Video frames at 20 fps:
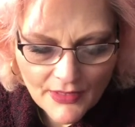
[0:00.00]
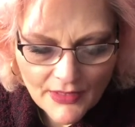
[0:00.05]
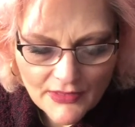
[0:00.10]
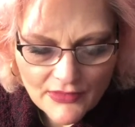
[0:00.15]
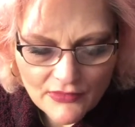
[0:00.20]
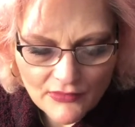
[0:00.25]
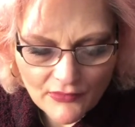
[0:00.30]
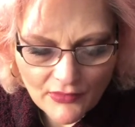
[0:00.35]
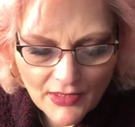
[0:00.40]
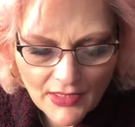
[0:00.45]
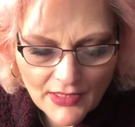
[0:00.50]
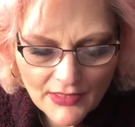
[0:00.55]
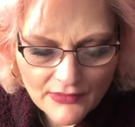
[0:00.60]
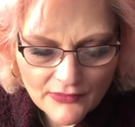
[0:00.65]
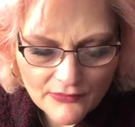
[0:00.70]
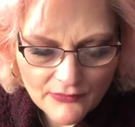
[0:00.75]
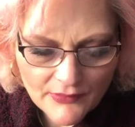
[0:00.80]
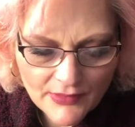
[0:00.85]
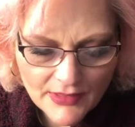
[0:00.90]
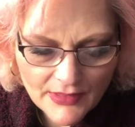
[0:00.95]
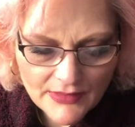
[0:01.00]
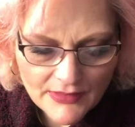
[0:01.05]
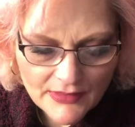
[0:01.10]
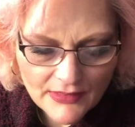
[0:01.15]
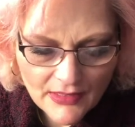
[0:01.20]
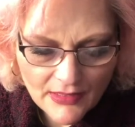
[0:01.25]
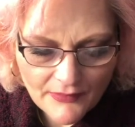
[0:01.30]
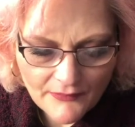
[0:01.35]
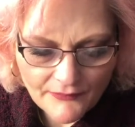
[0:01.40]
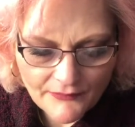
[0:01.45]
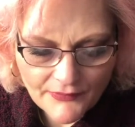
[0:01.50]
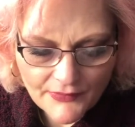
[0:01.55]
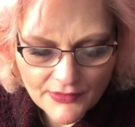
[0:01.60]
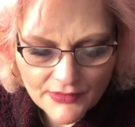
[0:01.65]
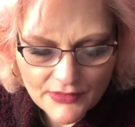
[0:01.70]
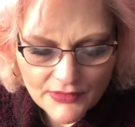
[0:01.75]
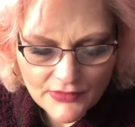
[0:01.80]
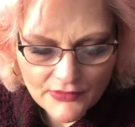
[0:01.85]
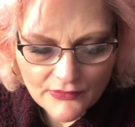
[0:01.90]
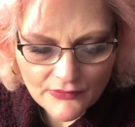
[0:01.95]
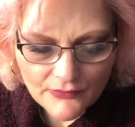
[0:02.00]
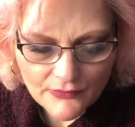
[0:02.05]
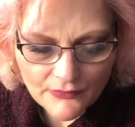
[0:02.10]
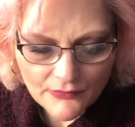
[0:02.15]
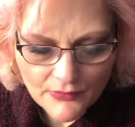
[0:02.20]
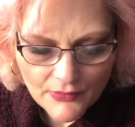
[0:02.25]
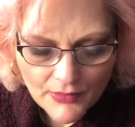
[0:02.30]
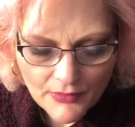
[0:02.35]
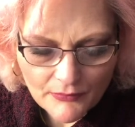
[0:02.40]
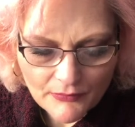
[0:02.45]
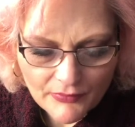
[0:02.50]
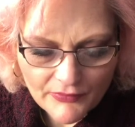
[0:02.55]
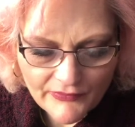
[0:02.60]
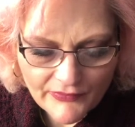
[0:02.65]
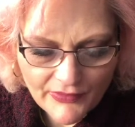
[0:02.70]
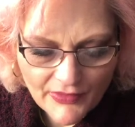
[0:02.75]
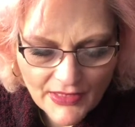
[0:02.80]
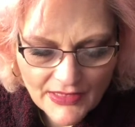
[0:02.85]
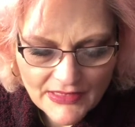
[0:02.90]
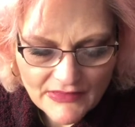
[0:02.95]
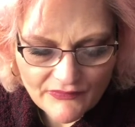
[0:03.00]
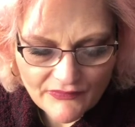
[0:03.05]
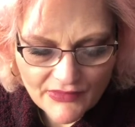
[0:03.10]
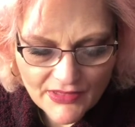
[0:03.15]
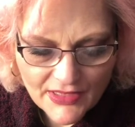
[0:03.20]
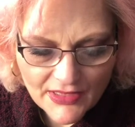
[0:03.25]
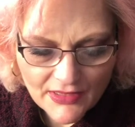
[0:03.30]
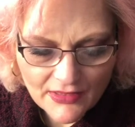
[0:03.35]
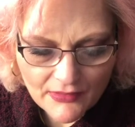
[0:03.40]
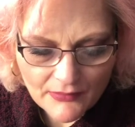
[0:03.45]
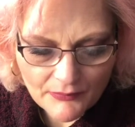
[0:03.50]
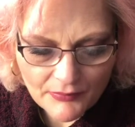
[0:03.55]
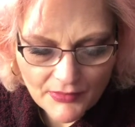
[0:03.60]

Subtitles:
Its long handle is the comfort to provide flick.